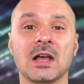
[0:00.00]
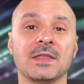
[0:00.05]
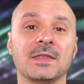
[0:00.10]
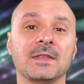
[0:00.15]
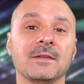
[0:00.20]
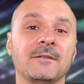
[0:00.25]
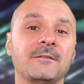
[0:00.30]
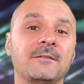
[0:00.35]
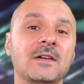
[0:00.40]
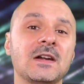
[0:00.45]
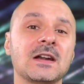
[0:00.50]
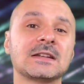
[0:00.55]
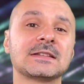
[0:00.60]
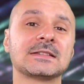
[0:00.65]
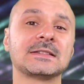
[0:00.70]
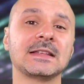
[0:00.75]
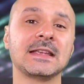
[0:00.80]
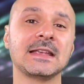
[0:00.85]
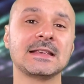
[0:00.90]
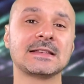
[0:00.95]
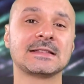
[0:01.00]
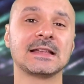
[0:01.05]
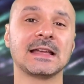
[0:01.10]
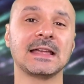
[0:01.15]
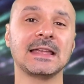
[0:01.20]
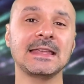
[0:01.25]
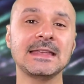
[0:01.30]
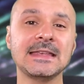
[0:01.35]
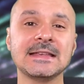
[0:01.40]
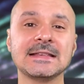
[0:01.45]
The first is the
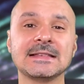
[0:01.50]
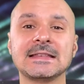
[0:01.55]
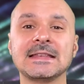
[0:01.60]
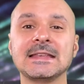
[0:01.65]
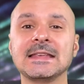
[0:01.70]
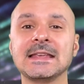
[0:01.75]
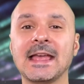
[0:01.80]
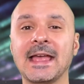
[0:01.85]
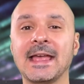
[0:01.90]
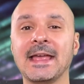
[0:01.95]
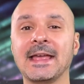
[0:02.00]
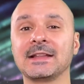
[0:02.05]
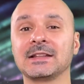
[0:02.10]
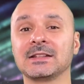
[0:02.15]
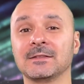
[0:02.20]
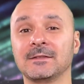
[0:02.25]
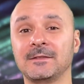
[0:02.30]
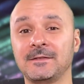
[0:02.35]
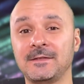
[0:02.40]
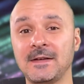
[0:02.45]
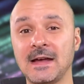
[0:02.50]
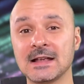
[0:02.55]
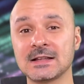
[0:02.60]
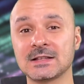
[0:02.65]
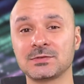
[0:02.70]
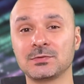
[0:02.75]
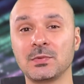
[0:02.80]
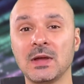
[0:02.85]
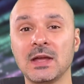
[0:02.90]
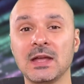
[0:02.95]
easy and the
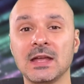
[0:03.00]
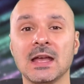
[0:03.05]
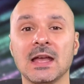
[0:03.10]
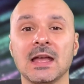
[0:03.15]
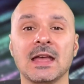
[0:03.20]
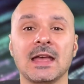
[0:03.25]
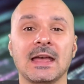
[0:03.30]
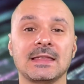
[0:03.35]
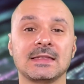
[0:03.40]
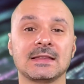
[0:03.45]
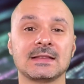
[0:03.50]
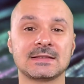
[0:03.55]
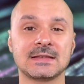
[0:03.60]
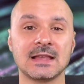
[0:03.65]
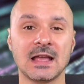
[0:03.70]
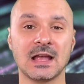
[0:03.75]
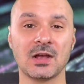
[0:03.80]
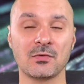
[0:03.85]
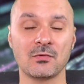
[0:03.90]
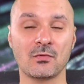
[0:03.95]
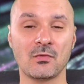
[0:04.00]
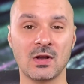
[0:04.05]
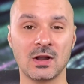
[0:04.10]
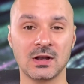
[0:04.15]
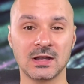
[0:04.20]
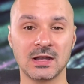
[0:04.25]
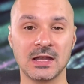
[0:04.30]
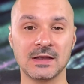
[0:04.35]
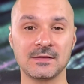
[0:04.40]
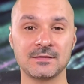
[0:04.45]
fast way, and the second
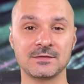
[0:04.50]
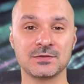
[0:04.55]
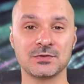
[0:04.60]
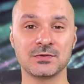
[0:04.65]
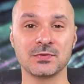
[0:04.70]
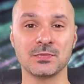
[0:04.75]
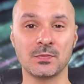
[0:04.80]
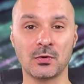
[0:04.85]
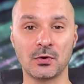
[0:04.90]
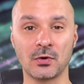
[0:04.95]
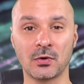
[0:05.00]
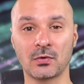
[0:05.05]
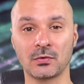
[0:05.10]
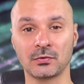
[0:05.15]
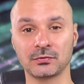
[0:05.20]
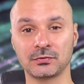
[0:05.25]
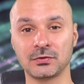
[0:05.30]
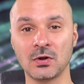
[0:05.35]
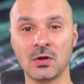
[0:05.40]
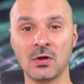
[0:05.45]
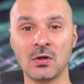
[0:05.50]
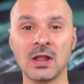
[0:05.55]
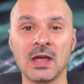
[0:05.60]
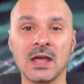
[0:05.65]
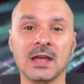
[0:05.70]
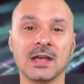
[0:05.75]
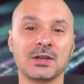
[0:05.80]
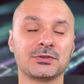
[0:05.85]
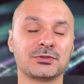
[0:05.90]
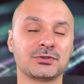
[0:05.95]
one gives you more control,
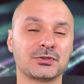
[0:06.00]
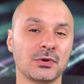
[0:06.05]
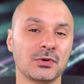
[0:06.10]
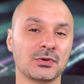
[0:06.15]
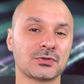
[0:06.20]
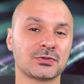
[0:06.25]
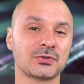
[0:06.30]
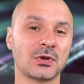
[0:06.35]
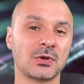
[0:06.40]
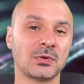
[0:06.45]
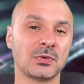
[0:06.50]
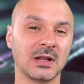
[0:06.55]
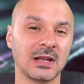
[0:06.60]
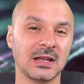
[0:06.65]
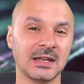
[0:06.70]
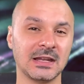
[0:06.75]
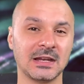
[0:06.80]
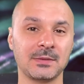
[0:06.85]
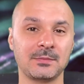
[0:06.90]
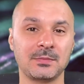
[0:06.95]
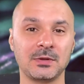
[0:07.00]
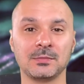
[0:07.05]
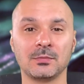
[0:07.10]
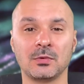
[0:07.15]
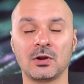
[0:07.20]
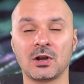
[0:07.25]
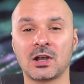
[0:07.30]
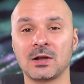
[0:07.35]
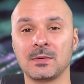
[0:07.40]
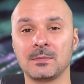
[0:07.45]
is also a little bit
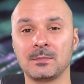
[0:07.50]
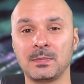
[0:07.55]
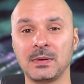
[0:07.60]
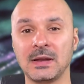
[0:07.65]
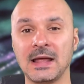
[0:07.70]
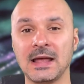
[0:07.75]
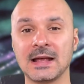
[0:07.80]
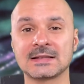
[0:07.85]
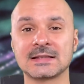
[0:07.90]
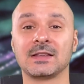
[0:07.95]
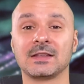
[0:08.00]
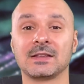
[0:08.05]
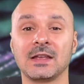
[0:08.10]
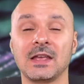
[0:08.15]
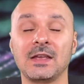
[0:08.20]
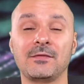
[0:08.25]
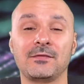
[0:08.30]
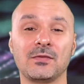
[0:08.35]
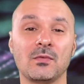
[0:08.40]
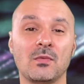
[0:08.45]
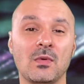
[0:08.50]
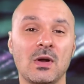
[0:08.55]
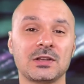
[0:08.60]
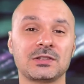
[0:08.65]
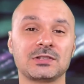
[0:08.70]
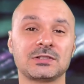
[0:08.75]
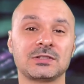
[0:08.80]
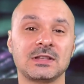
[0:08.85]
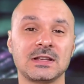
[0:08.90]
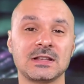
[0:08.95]
more complex. If you
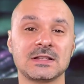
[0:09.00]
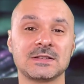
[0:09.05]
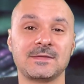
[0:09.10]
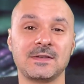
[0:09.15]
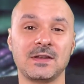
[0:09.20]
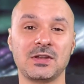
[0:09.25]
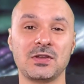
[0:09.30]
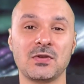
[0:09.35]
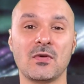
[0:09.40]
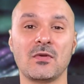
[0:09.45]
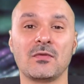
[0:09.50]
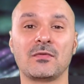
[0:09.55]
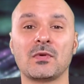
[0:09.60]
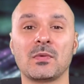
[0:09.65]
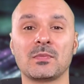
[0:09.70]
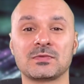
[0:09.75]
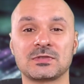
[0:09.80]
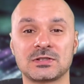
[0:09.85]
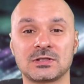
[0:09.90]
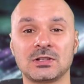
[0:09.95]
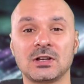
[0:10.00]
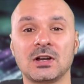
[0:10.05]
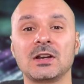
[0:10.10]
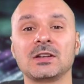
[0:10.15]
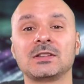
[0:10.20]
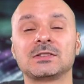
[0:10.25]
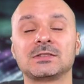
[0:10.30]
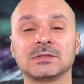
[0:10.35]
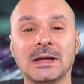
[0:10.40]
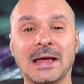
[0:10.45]
watch this video from
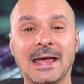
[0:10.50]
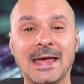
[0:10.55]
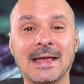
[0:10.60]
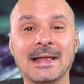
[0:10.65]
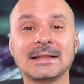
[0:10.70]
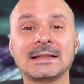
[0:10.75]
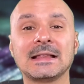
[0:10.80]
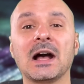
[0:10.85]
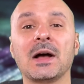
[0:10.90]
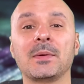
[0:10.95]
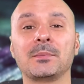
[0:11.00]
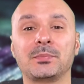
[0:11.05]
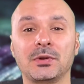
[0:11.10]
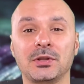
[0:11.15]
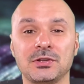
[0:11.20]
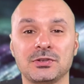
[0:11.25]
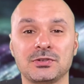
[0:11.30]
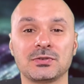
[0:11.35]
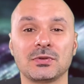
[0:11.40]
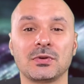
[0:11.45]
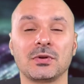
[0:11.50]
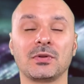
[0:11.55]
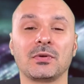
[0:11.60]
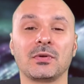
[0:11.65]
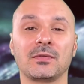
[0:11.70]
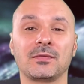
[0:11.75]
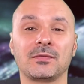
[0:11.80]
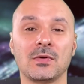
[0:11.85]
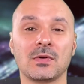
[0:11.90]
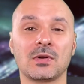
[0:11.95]
start to end, I'm pretty sure
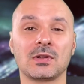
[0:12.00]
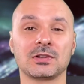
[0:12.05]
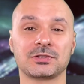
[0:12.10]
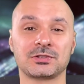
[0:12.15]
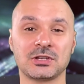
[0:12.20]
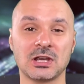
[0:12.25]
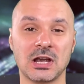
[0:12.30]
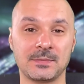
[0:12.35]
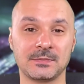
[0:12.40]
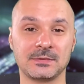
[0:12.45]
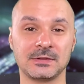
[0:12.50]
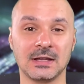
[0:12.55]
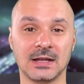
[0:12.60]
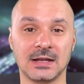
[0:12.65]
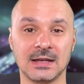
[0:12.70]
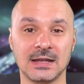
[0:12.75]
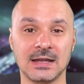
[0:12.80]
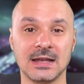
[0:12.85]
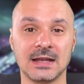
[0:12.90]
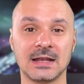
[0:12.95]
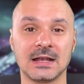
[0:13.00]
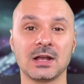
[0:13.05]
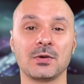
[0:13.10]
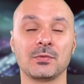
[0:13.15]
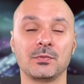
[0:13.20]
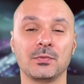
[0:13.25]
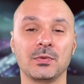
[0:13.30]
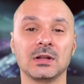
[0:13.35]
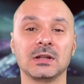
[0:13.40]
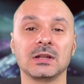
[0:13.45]
your vocal chop technique
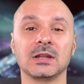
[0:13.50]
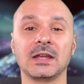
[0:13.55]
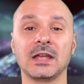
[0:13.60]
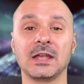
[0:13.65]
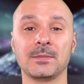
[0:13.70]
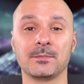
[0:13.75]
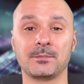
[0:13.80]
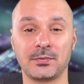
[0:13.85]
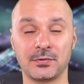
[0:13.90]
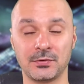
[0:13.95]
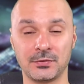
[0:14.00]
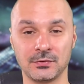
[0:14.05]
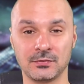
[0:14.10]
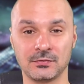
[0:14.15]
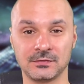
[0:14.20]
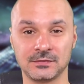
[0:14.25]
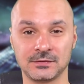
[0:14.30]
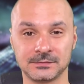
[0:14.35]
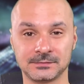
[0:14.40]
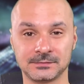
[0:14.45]
will improve.